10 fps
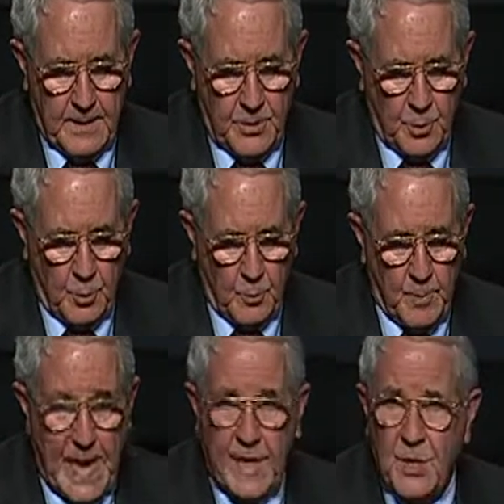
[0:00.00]
to
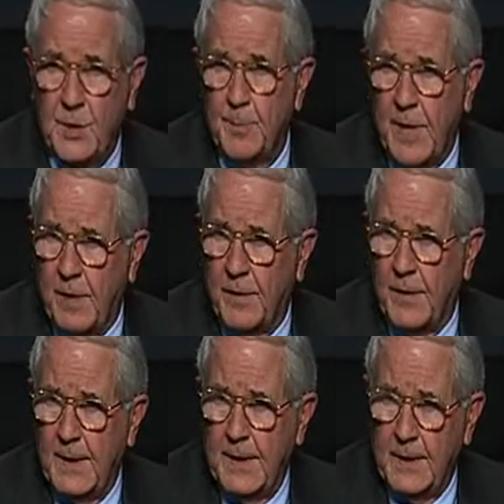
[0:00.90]
Mike Smith,
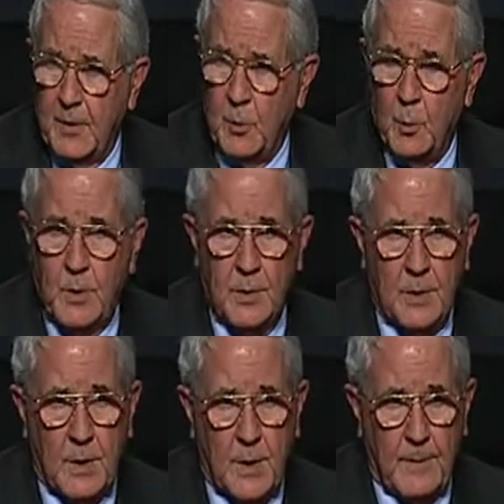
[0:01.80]
who
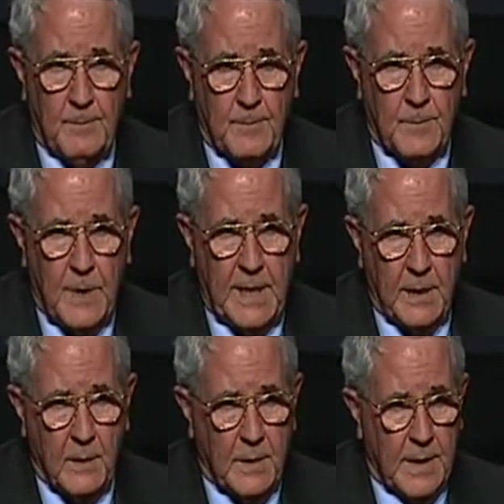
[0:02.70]
was
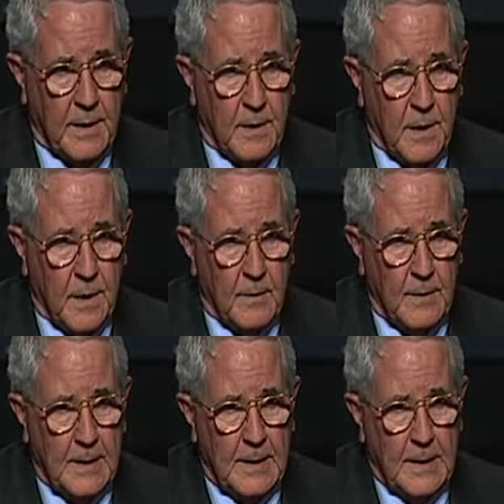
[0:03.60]
killed
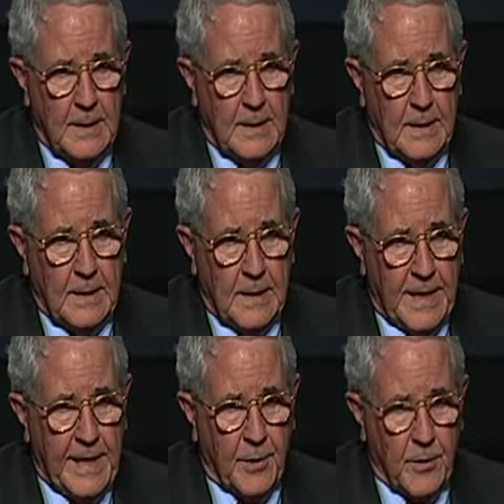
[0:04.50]

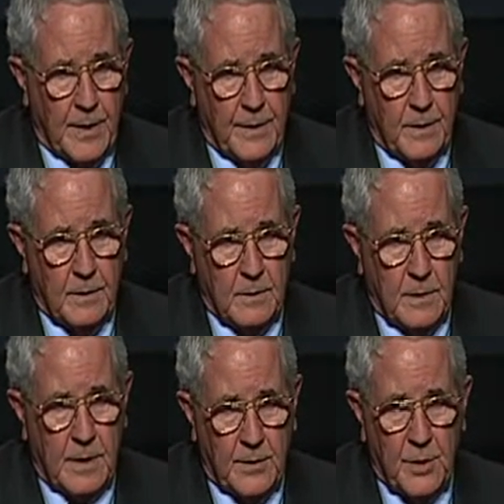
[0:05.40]
later
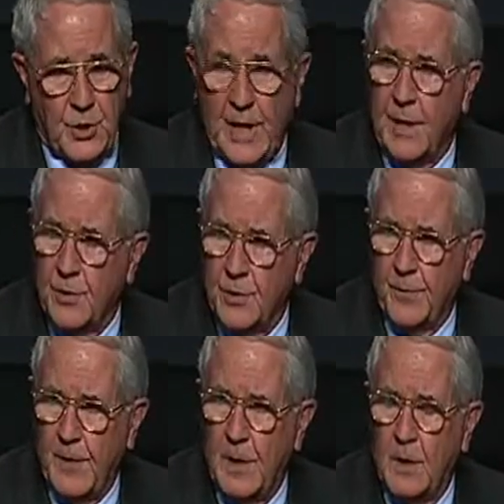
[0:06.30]
in the Challenger
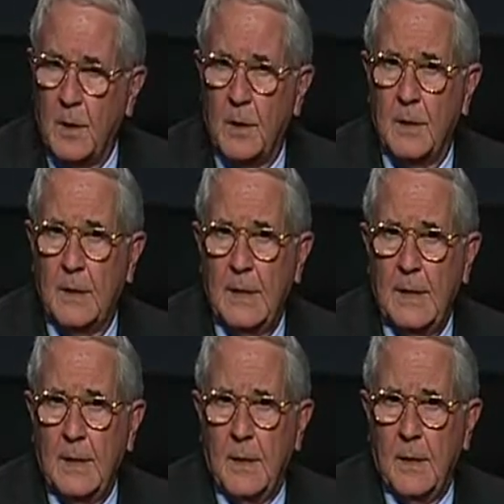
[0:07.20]
vehicle,
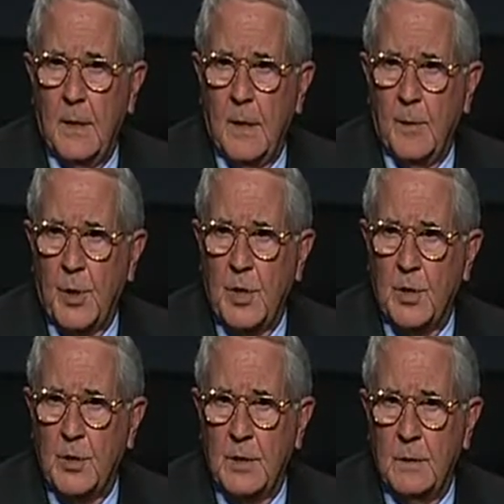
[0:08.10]
because